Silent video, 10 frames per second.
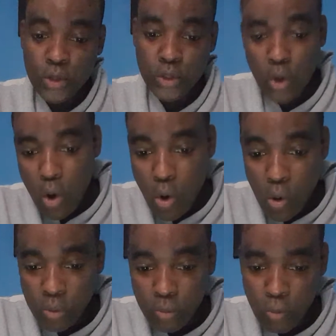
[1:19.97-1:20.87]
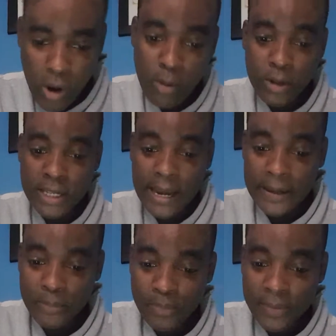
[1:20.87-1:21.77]
So, where was I?
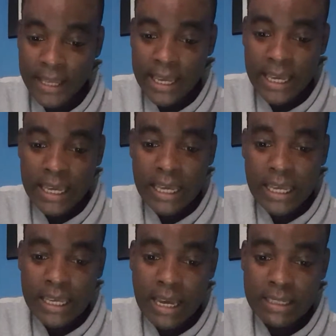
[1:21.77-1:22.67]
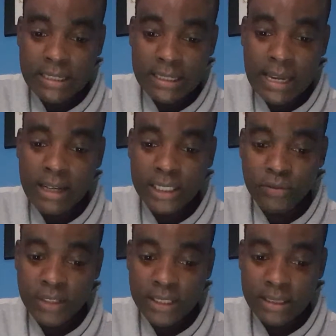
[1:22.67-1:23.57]
Yes,
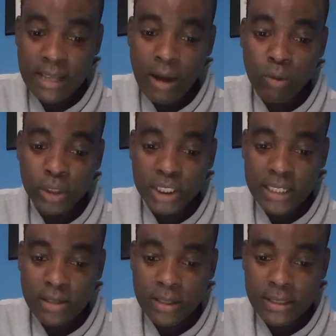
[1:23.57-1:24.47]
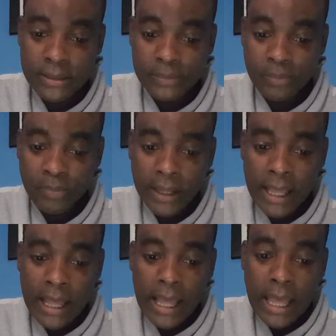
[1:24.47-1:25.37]
negativity, that old chestnut.
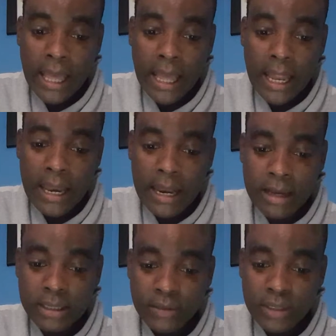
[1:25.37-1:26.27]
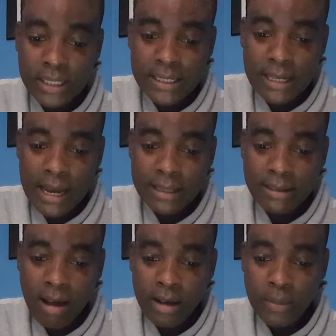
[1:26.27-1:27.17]
Negativity is like
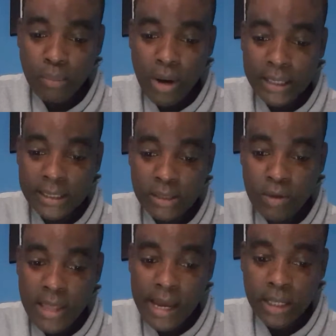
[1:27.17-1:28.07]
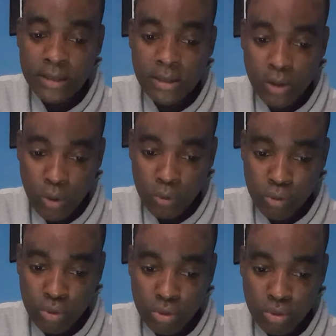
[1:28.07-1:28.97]
target practice with eyes
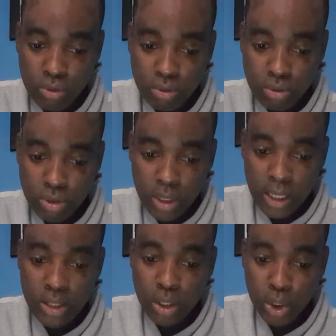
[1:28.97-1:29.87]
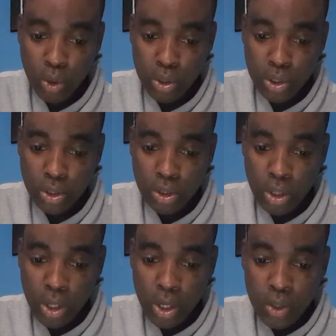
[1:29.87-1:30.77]
closed. It's a choice.
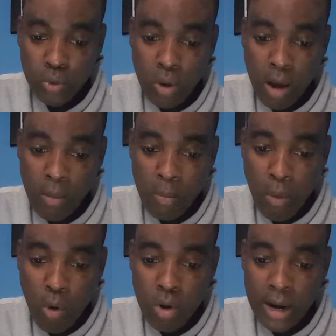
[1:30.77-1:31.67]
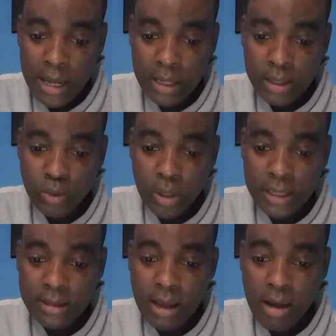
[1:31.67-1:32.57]
You are more likely to
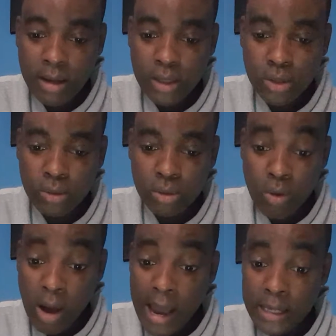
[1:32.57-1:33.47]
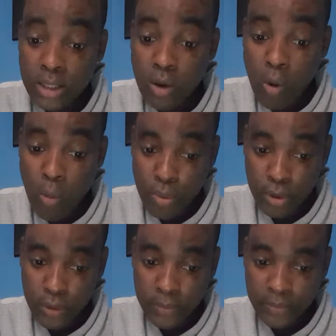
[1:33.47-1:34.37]
hit target your eyes
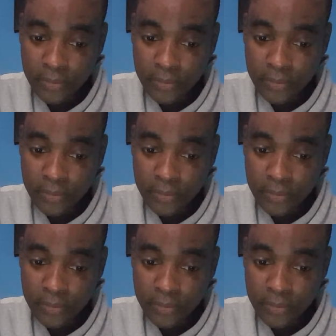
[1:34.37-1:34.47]
open.